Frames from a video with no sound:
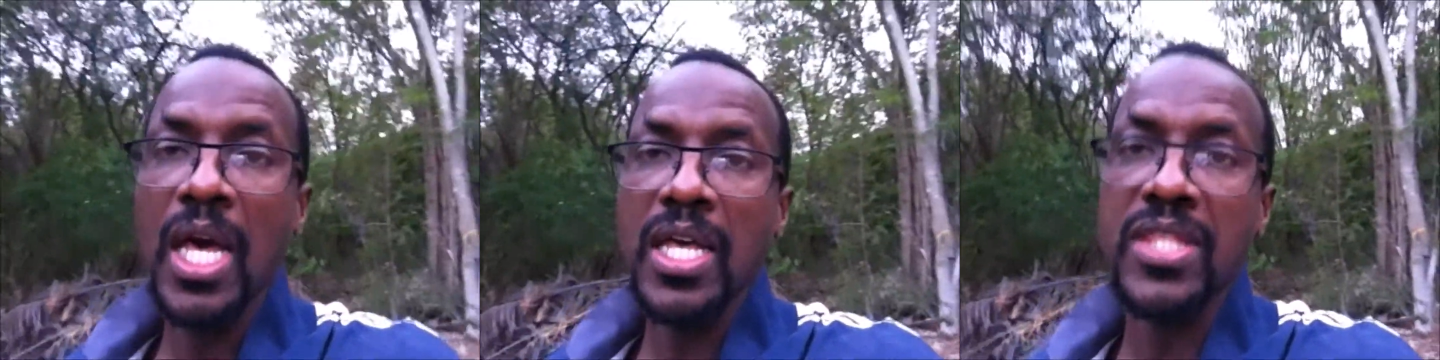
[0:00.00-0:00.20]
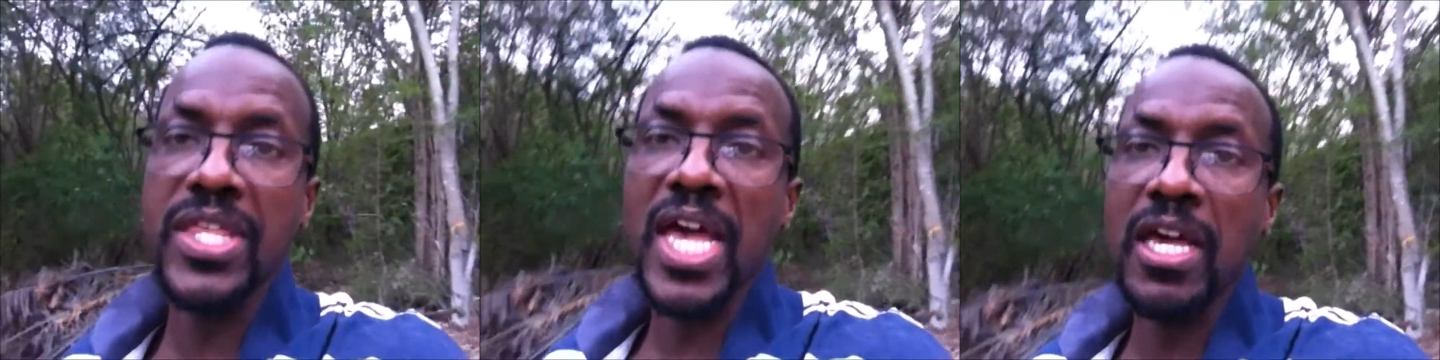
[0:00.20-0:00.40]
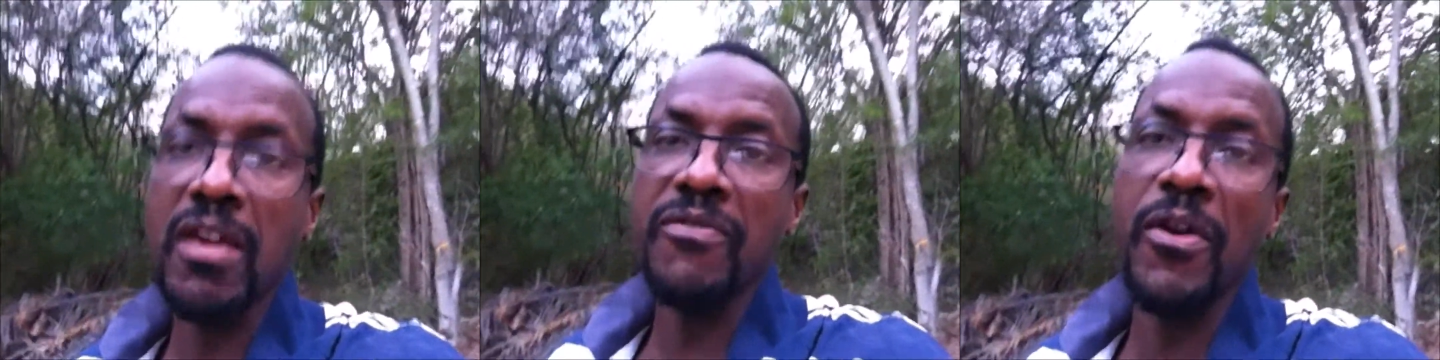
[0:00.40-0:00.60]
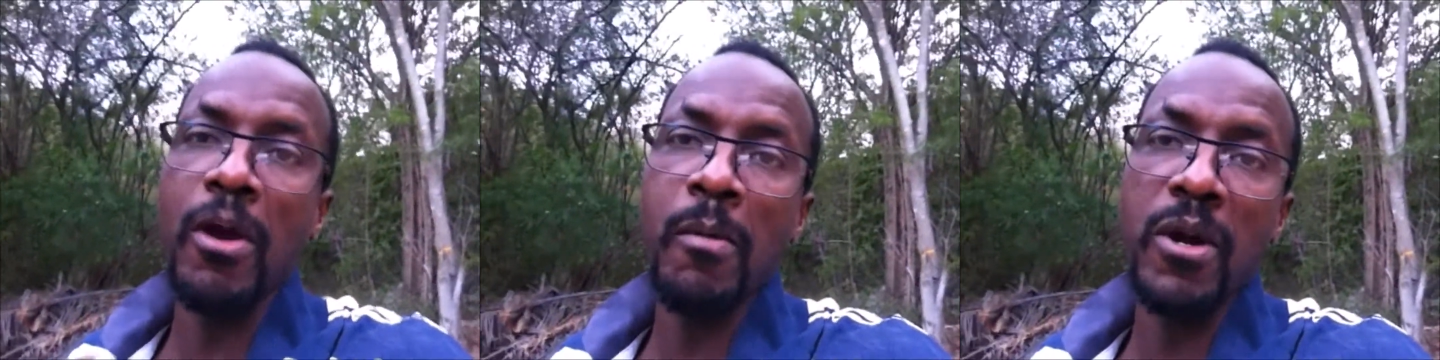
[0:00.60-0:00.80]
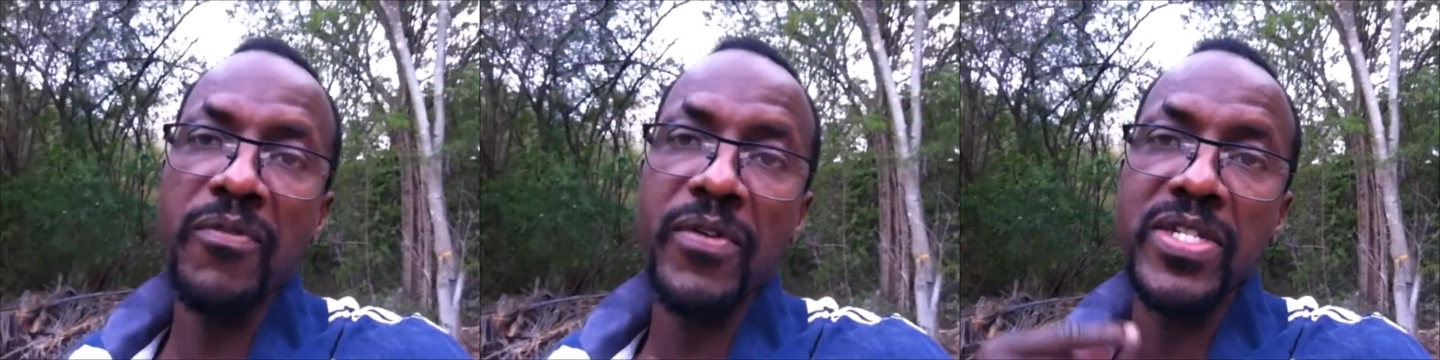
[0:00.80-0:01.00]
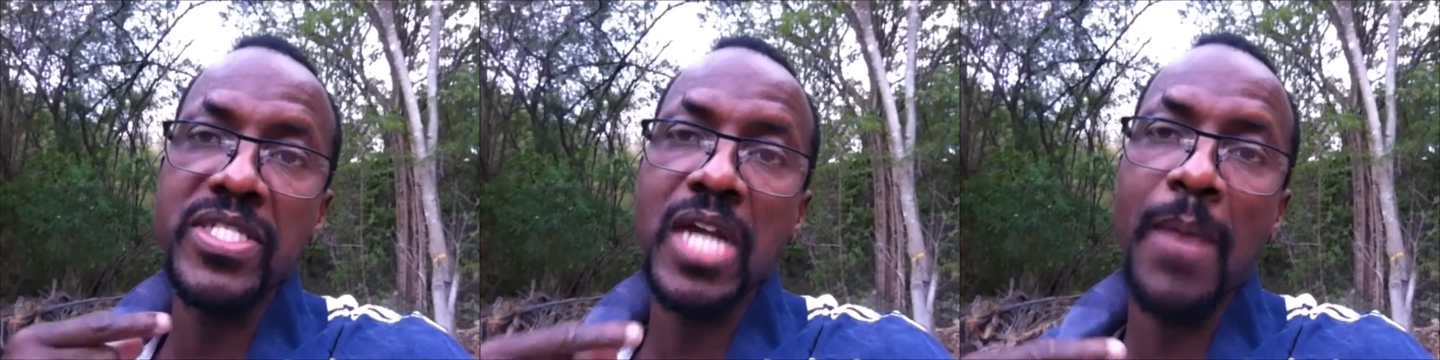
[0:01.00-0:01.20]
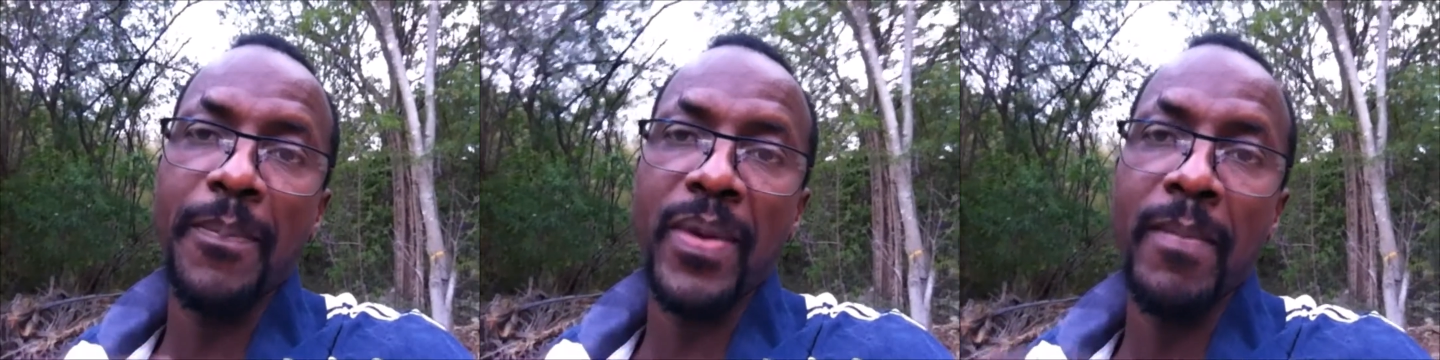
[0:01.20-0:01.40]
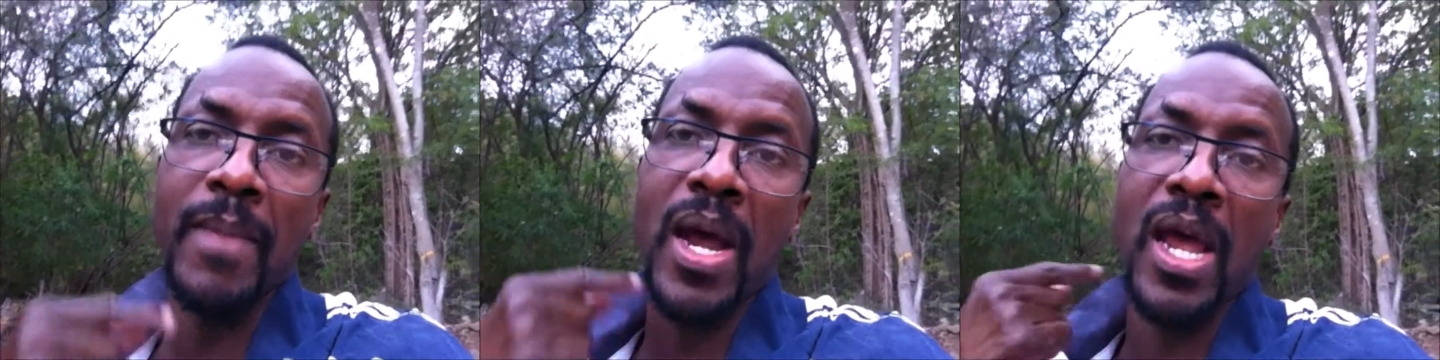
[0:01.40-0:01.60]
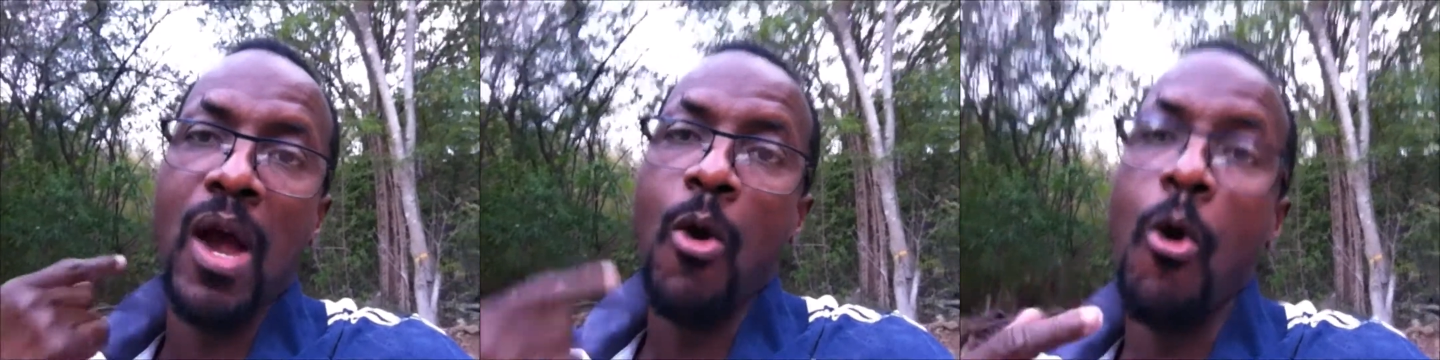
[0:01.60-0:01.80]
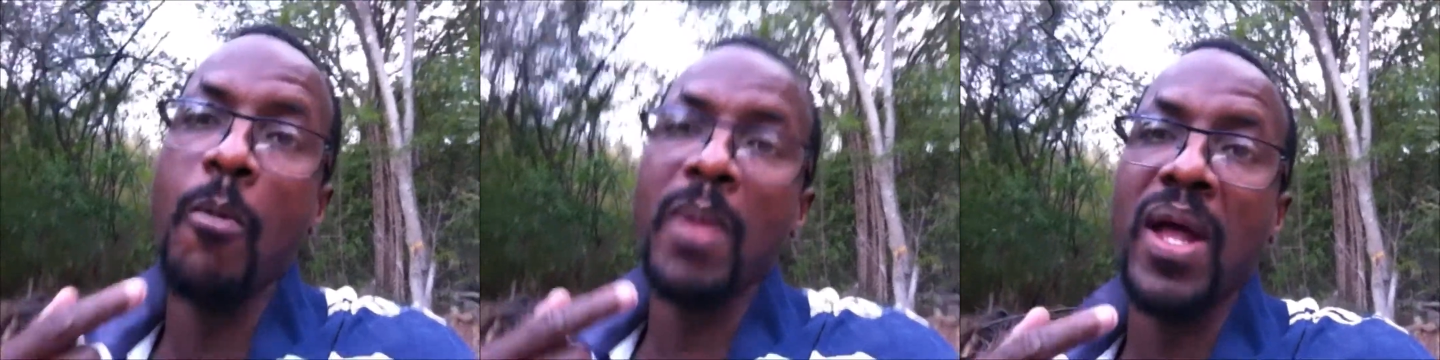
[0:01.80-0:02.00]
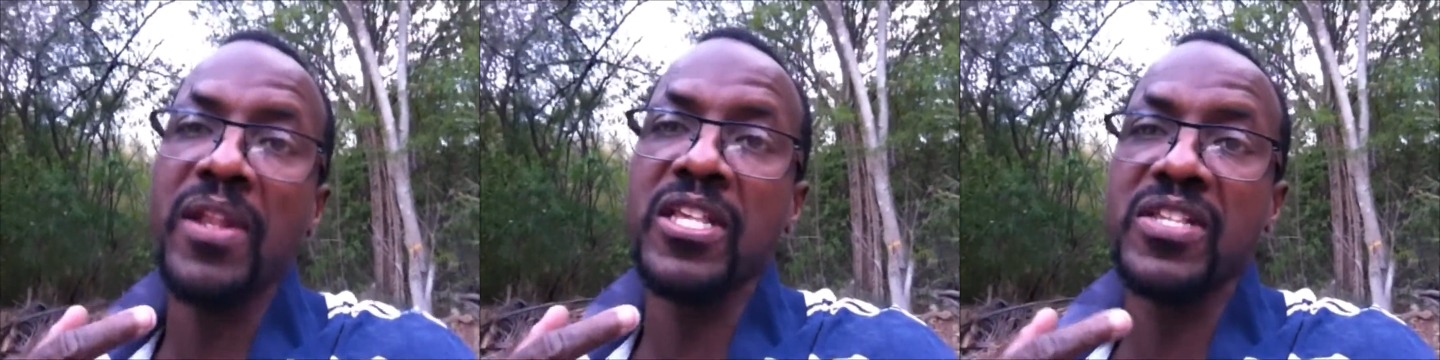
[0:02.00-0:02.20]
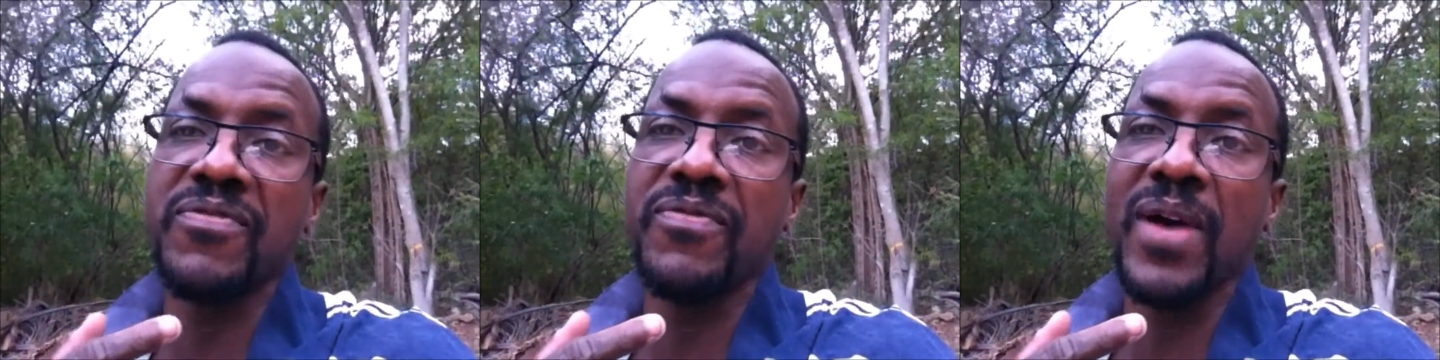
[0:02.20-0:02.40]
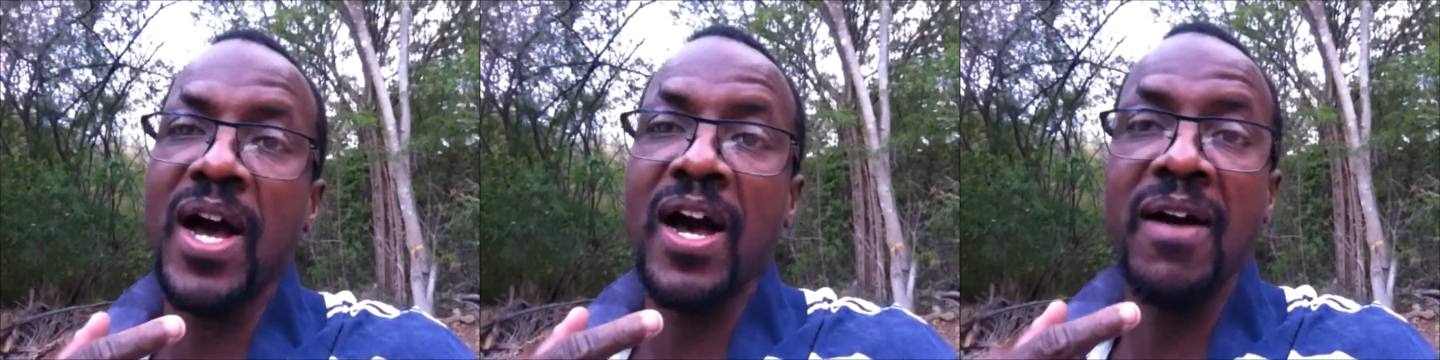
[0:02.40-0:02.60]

Thank you very much for stopping by. I hope that this